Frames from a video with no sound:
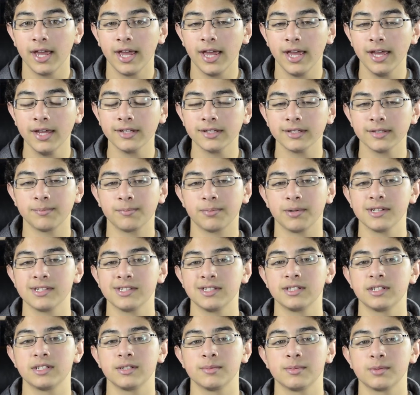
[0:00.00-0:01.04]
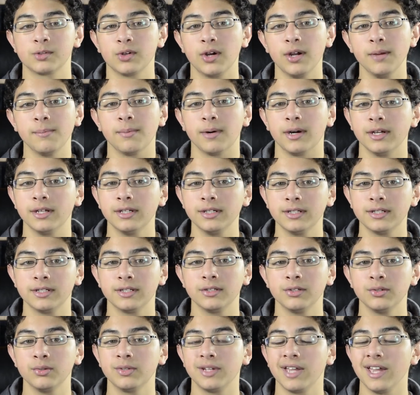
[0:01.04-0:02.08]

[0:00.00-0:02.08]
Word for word: and press the subscribe button to